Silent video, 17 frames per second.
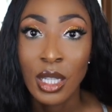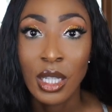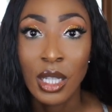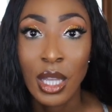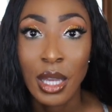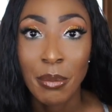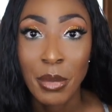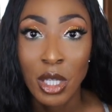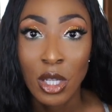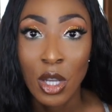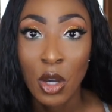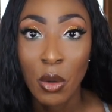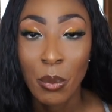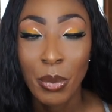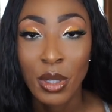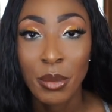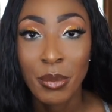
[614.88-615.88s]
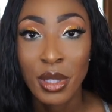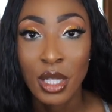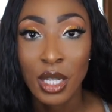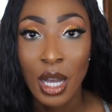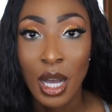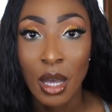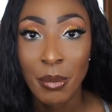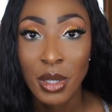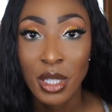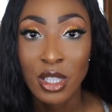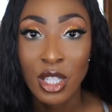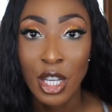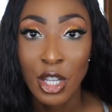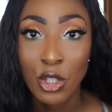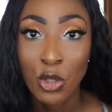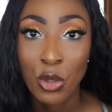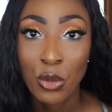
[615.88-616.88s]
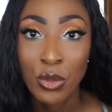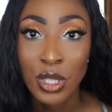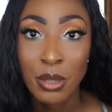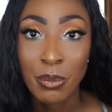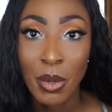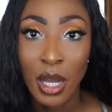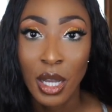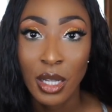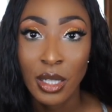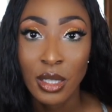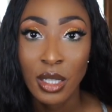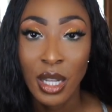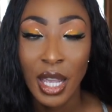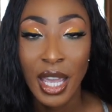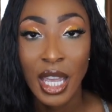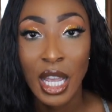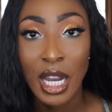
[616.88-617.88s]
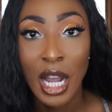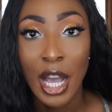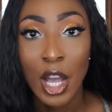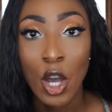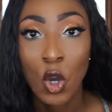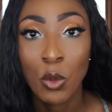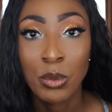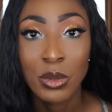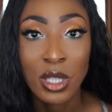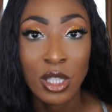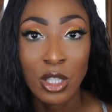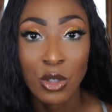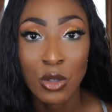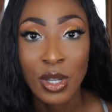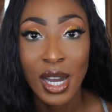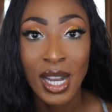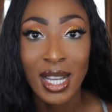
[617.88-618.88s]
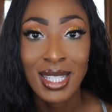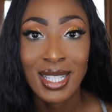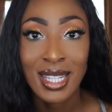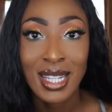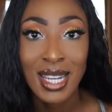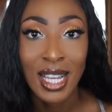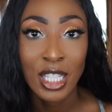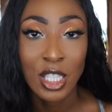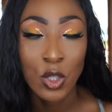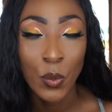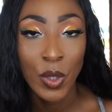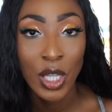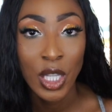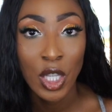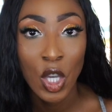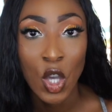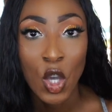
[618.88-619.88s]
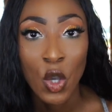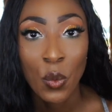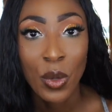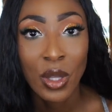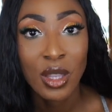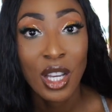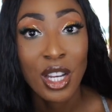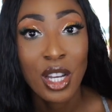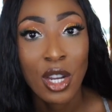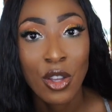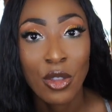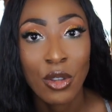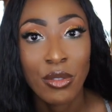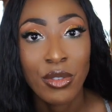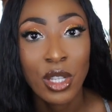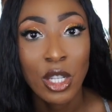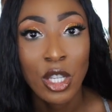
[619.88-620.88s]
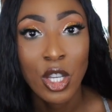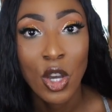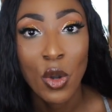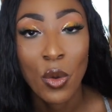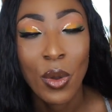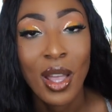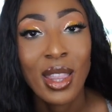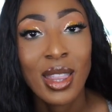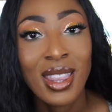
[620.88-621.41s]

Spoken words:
Let me know, put them in the comments. I do respond, and I hope to see you guys next week with another video.